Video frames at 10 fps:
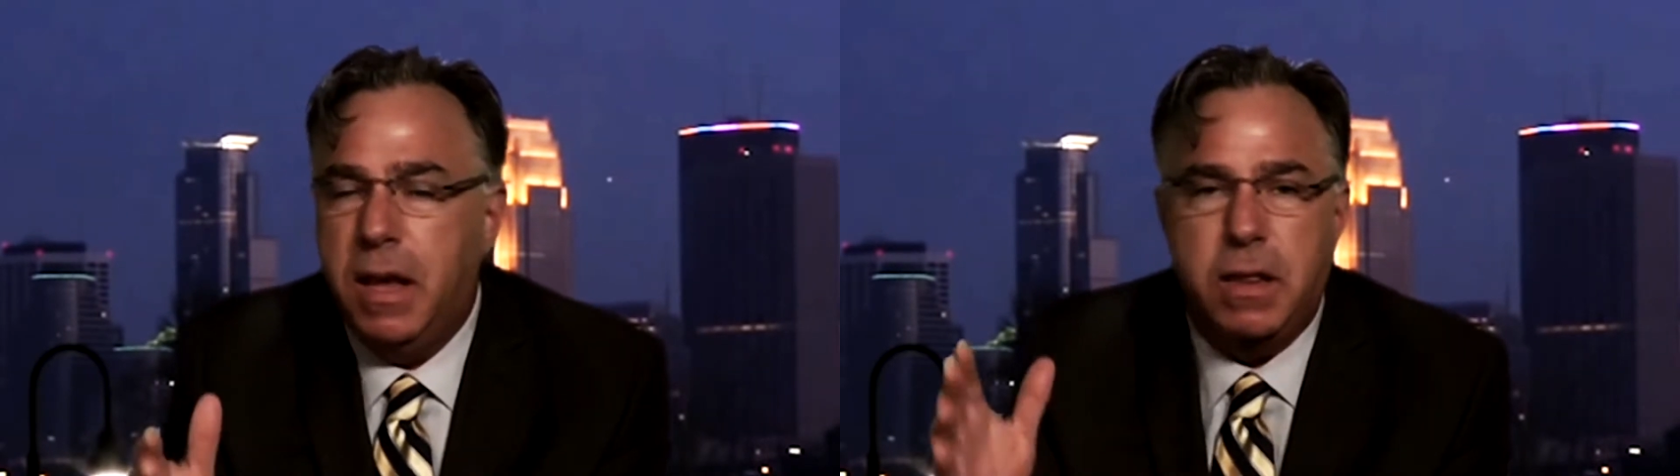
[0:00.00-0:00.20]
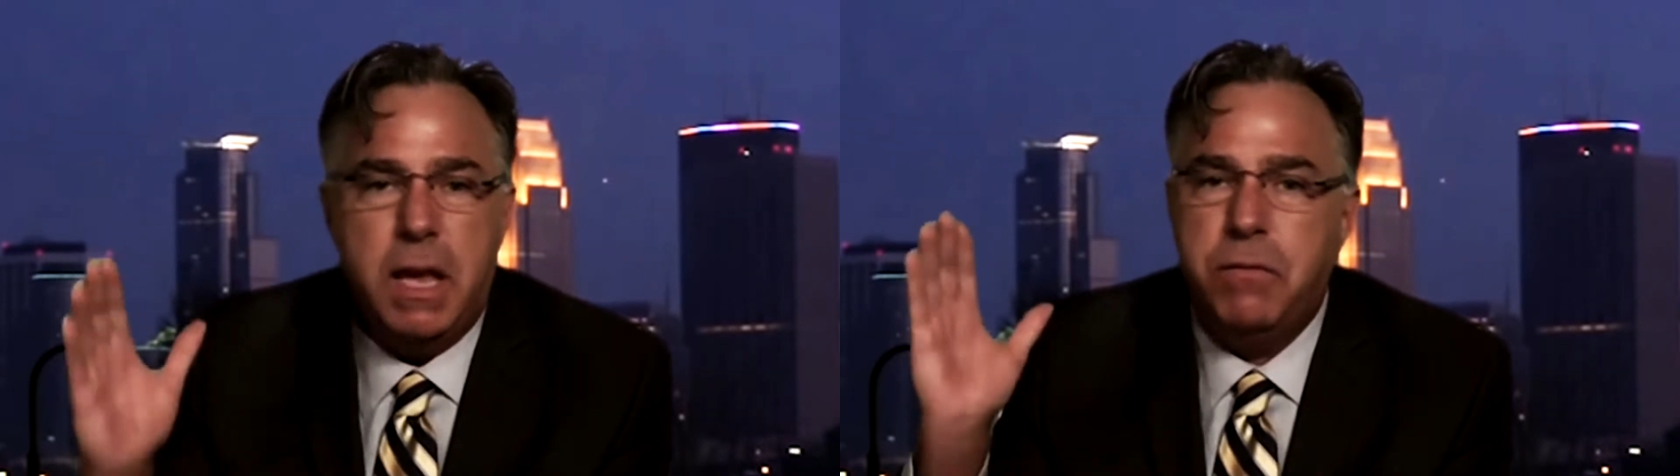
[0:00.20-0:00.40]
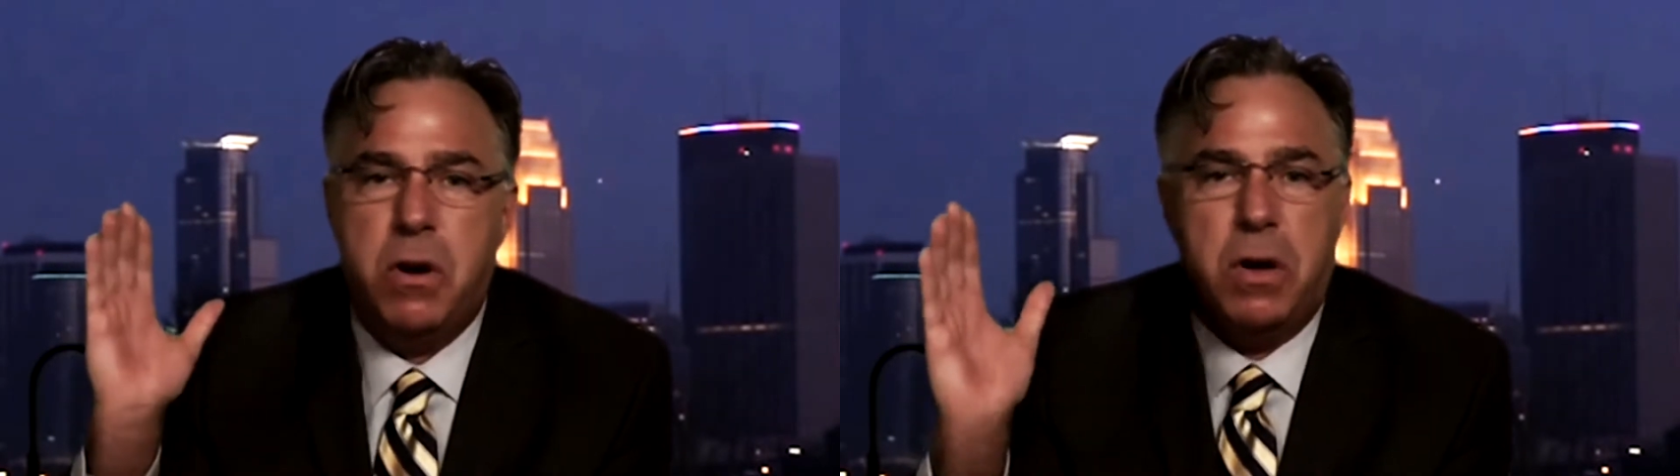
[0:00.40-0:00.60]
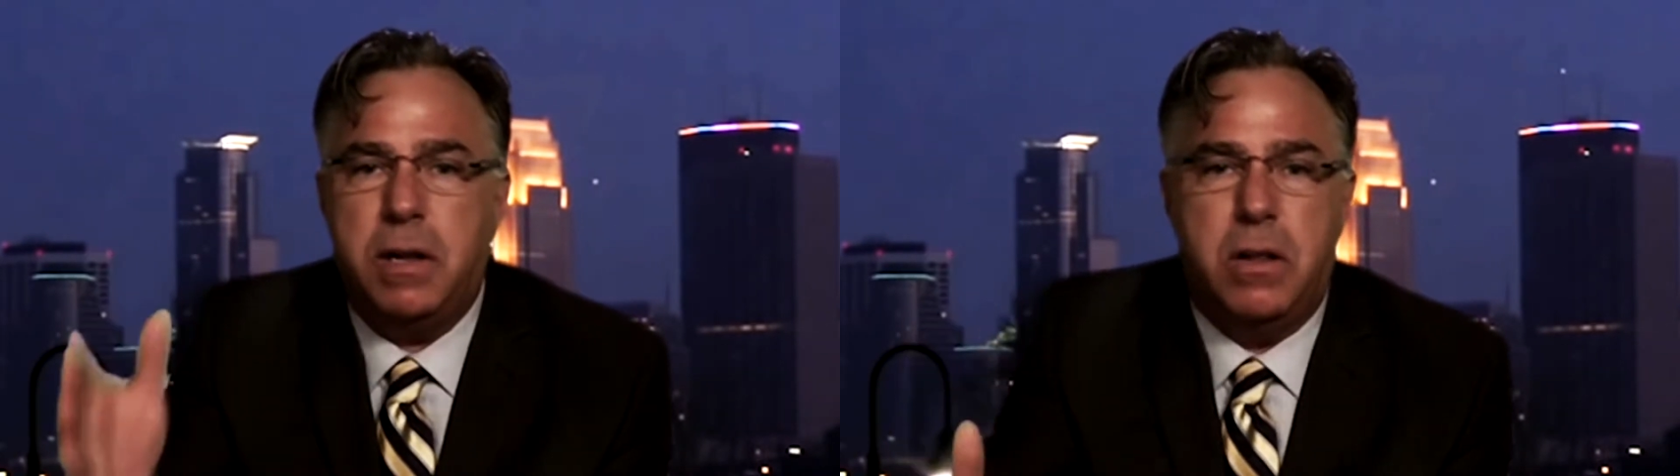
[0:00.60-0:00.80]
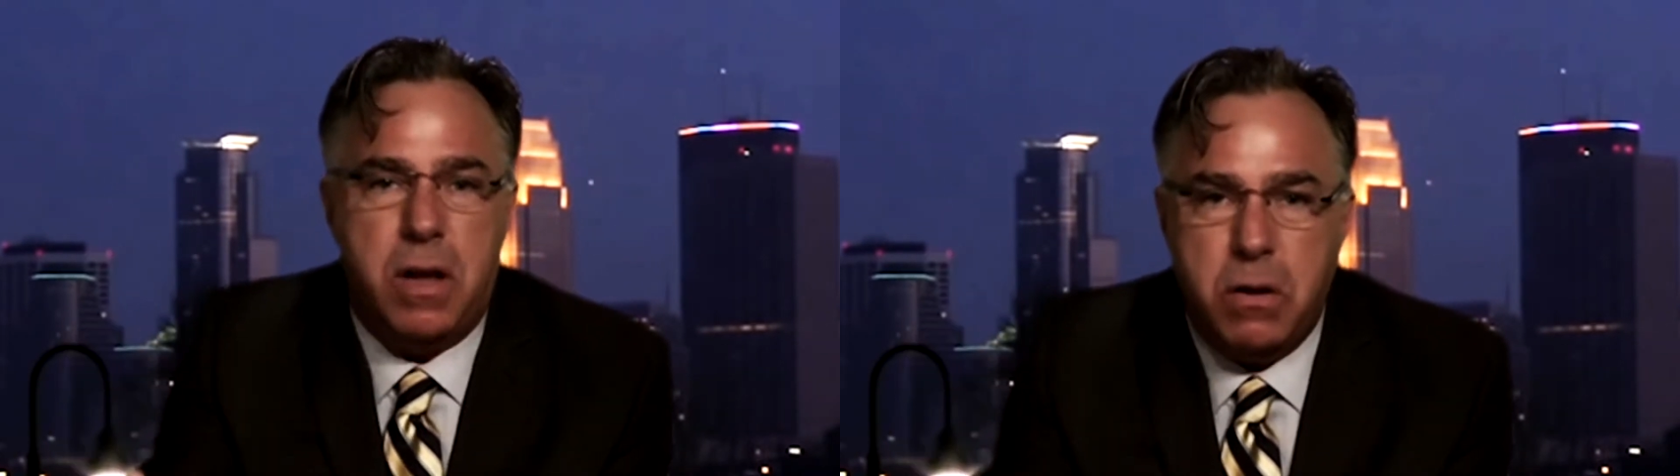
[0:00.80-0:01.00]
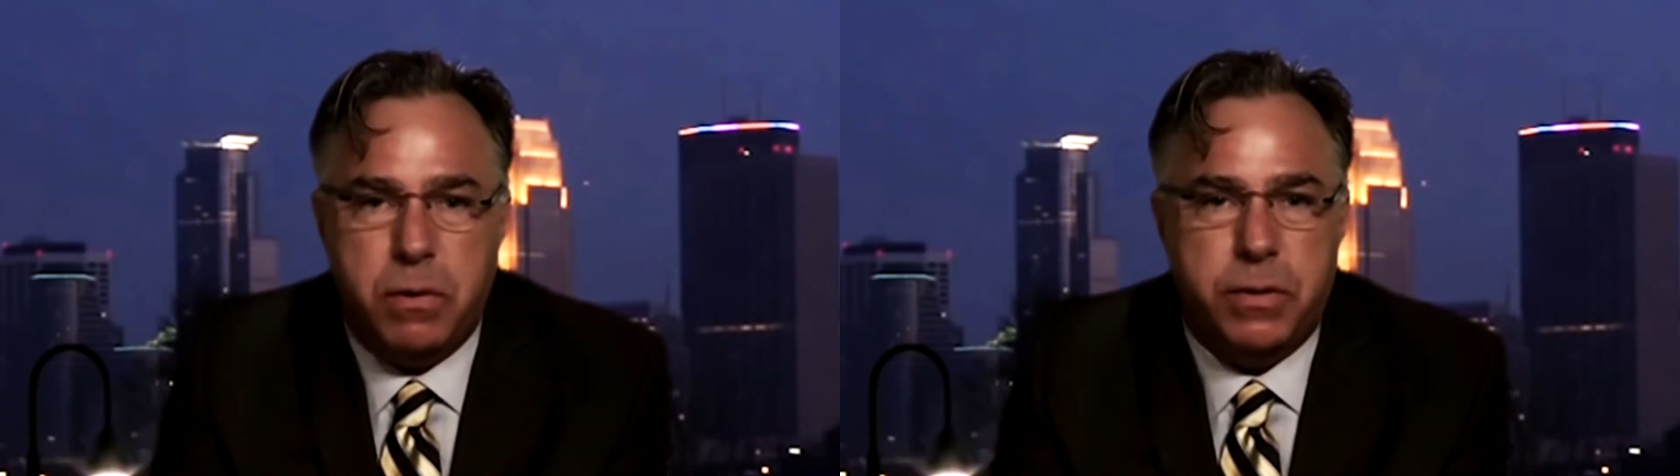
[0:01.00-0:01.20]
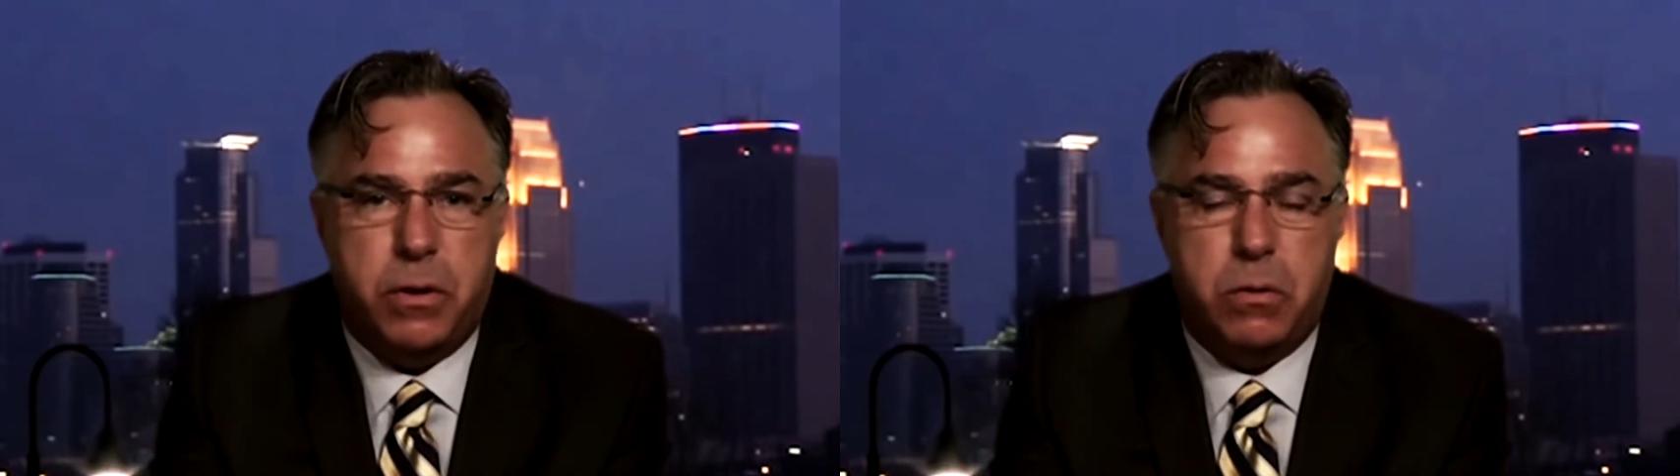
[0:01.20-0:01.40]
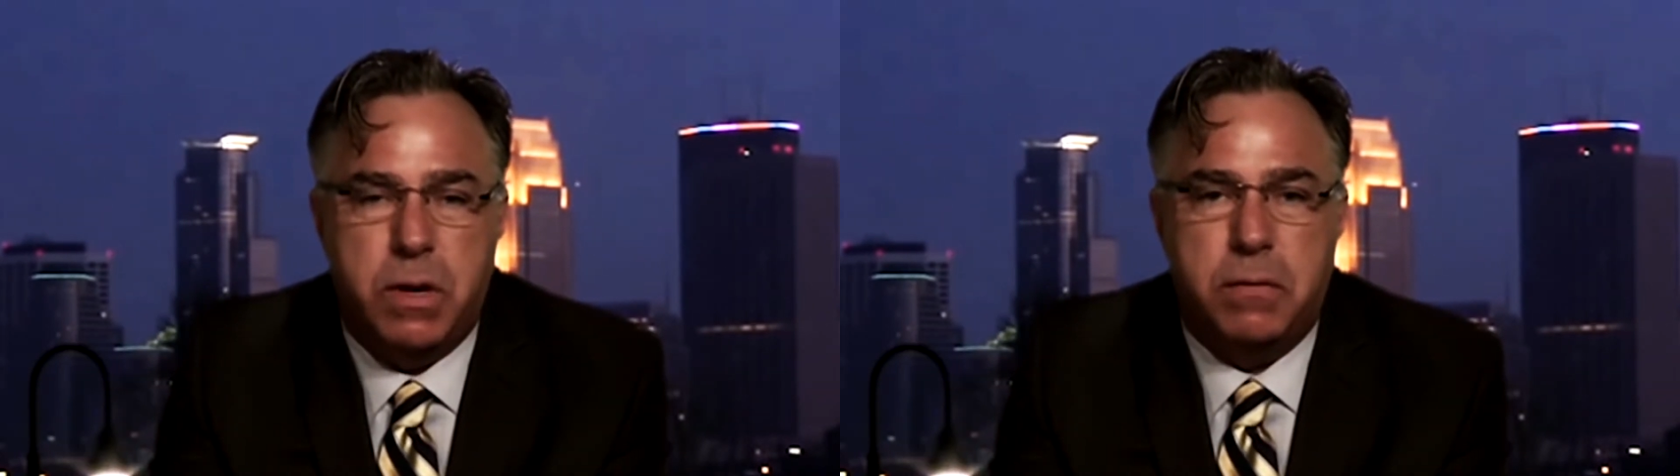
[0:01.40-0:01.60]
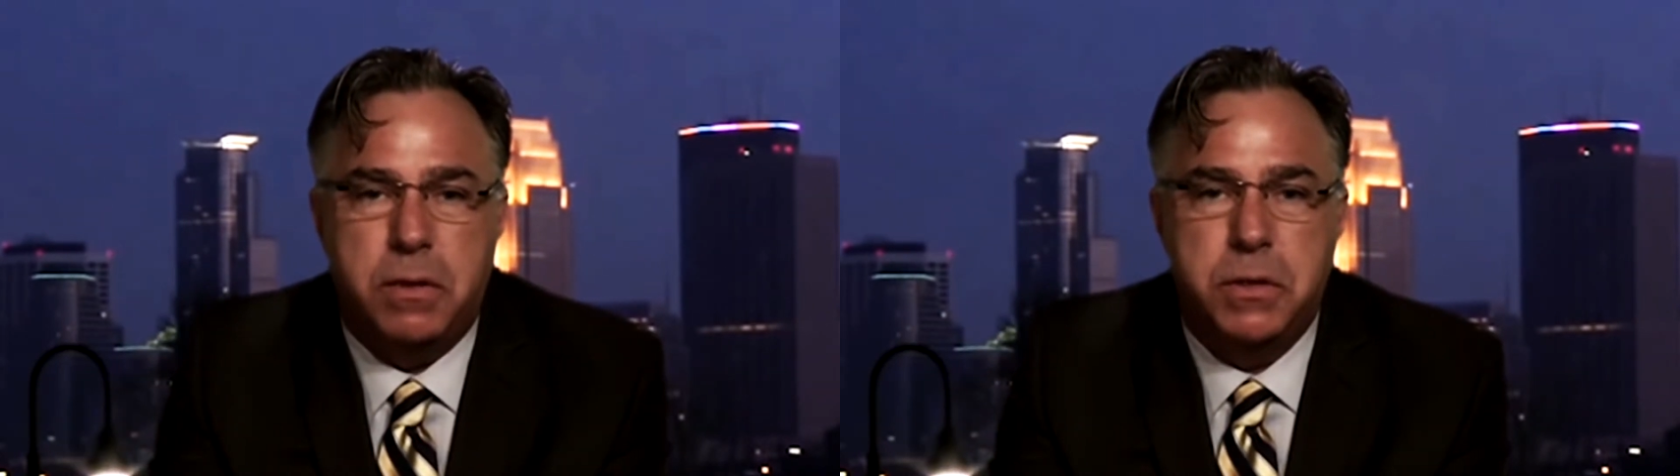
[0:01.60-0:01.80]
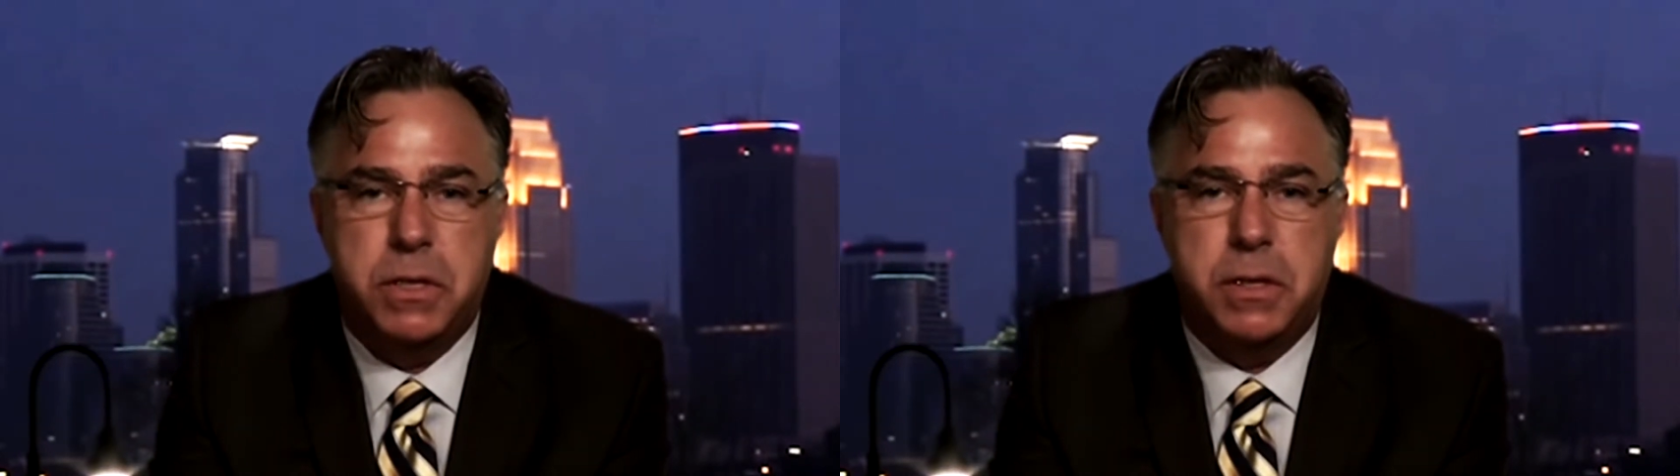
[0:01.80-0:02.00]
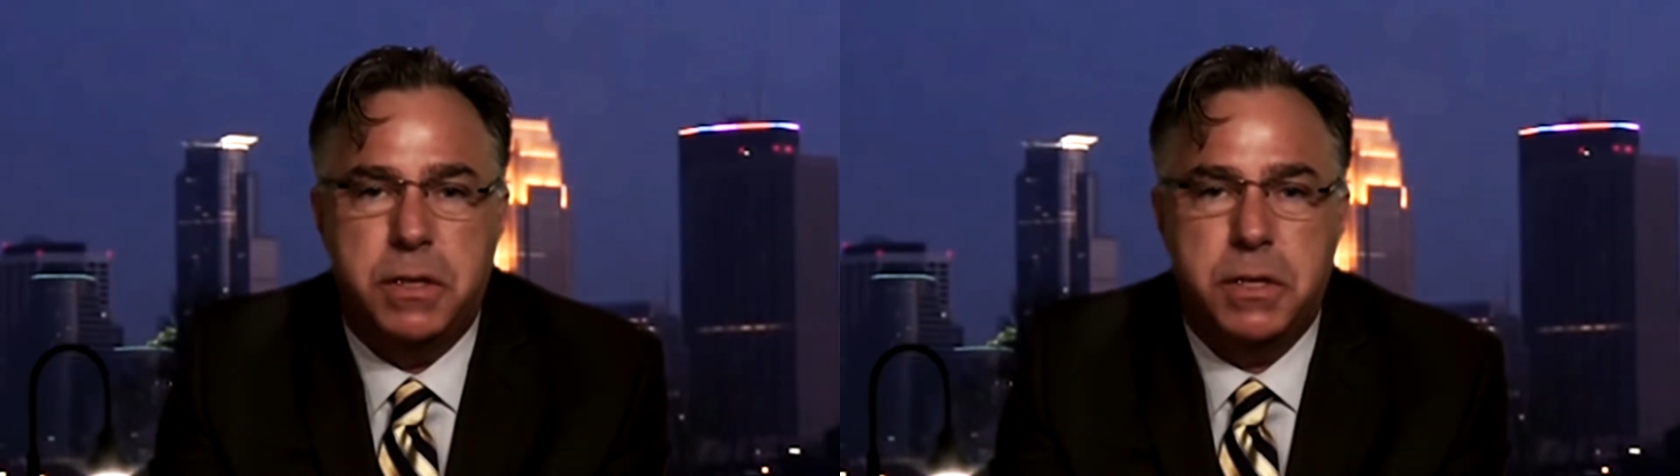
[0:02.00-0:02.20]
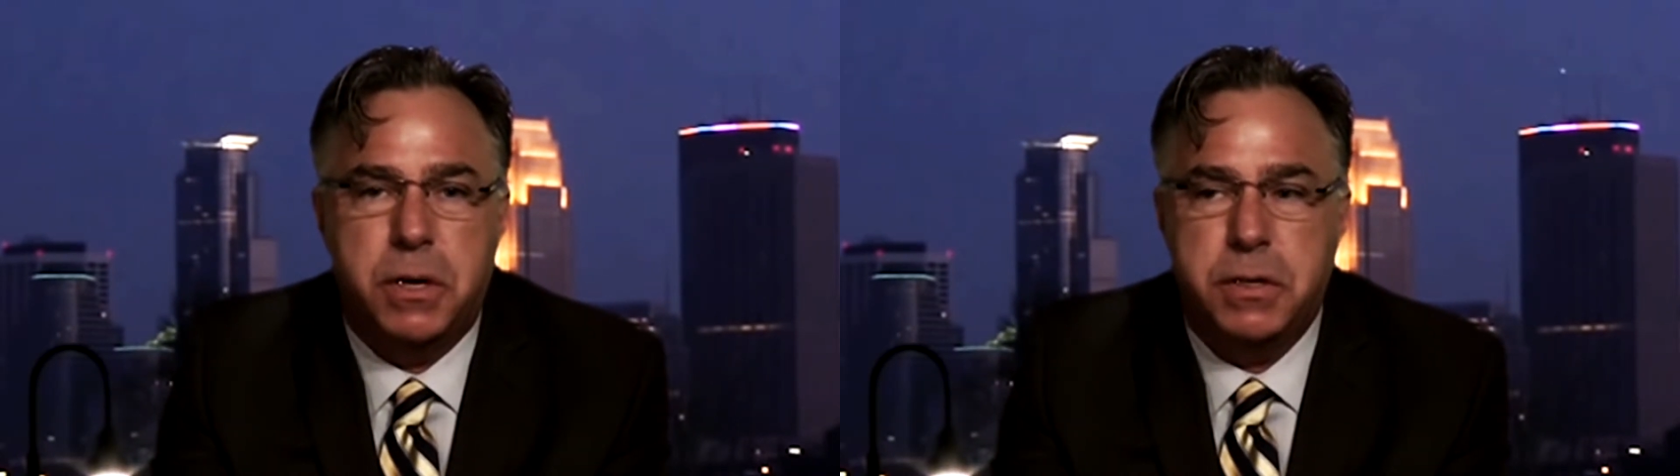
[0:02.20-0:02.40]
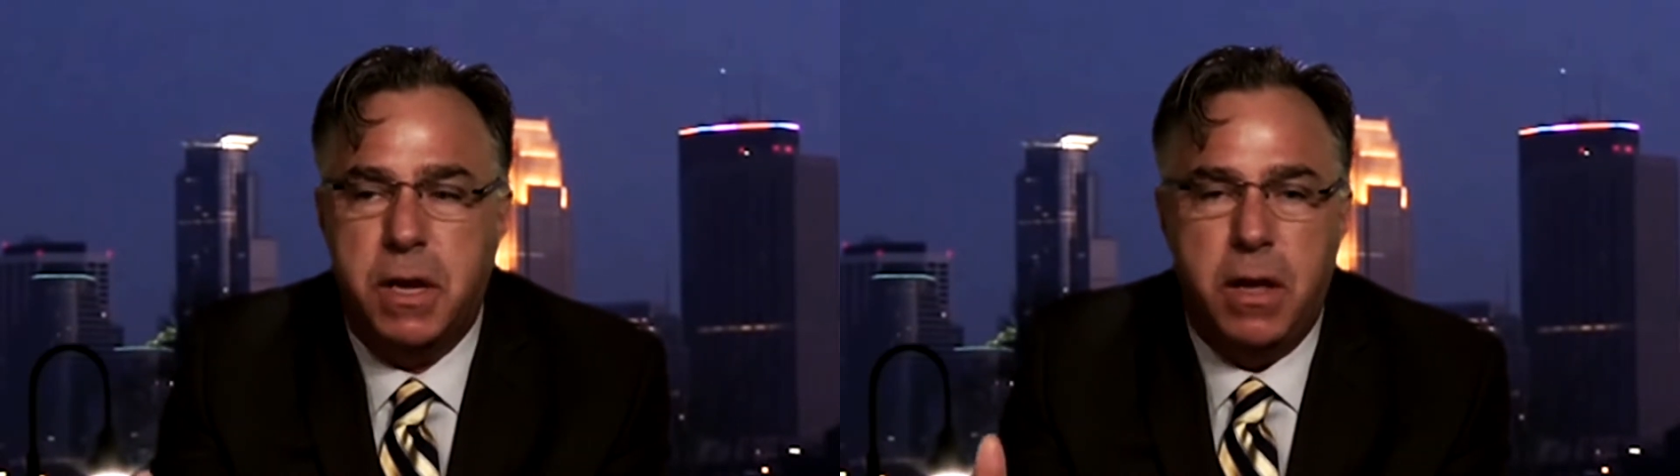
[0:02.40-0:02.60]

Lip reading: They've gone along with the whole revolution in the Church.